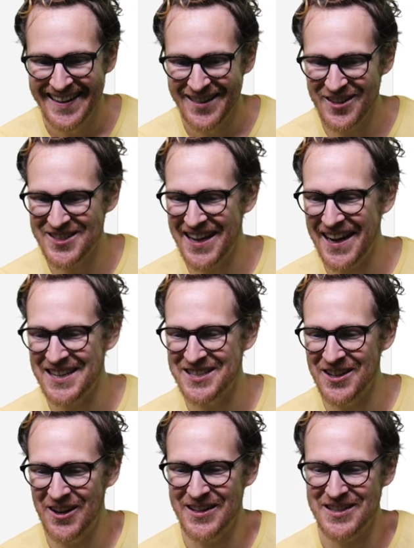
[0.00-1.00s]
Looks like I
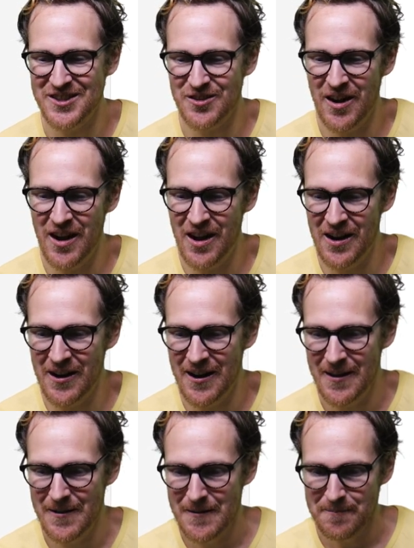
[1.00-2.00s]
started
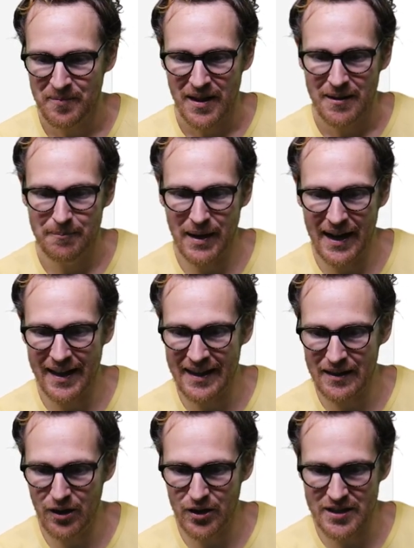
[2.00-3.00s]
strong, but
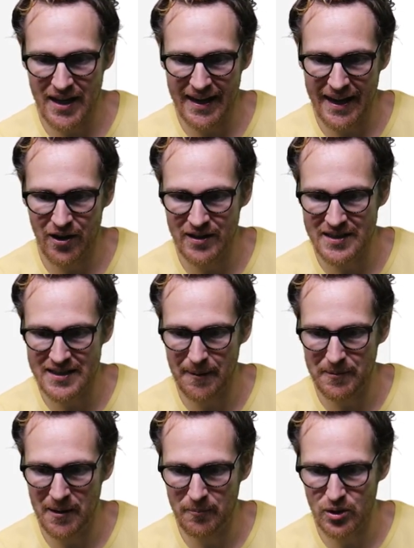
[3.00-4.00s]
it looks like here on
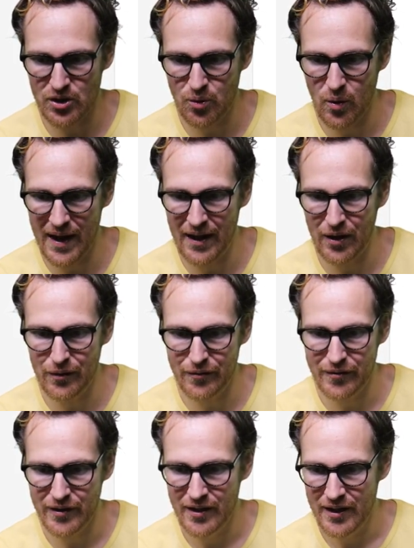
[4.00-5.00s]
step number
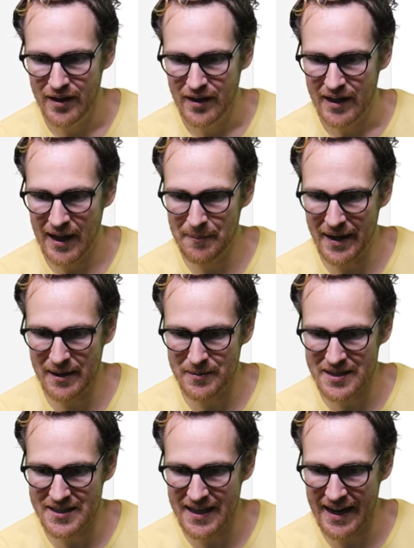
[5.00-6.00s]
12, I made a
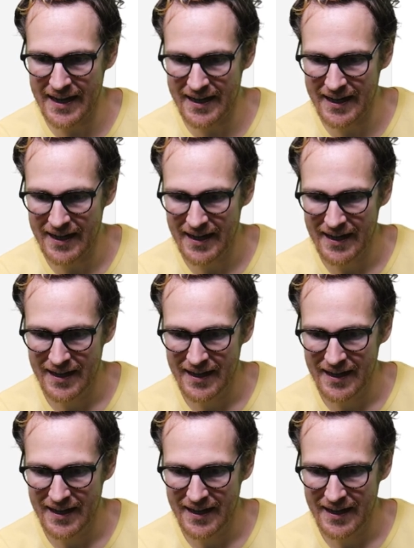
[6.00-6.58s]
mistake.